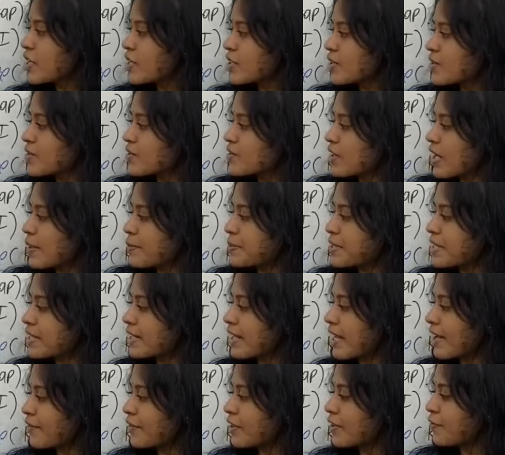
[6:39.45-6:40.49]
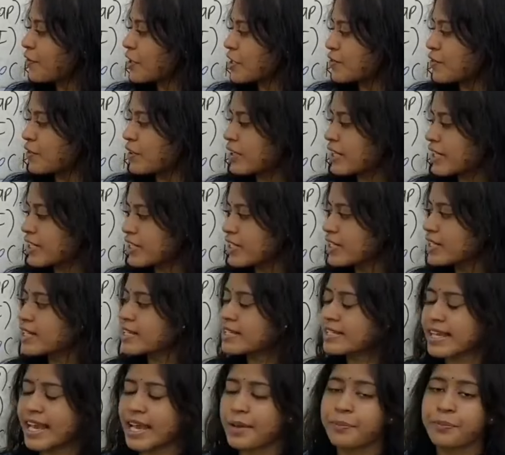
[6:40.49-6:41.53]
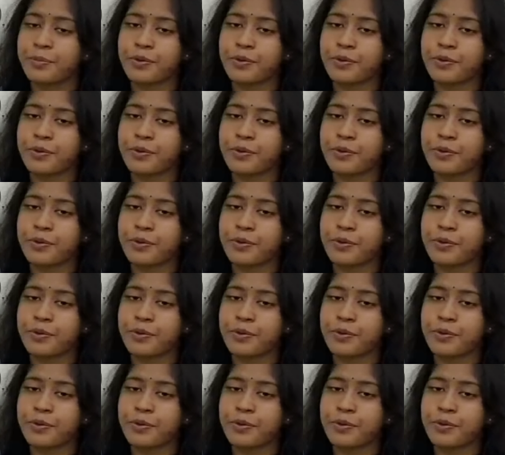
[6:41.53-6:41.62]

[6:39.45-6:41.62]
So substrate level phosphorylation is a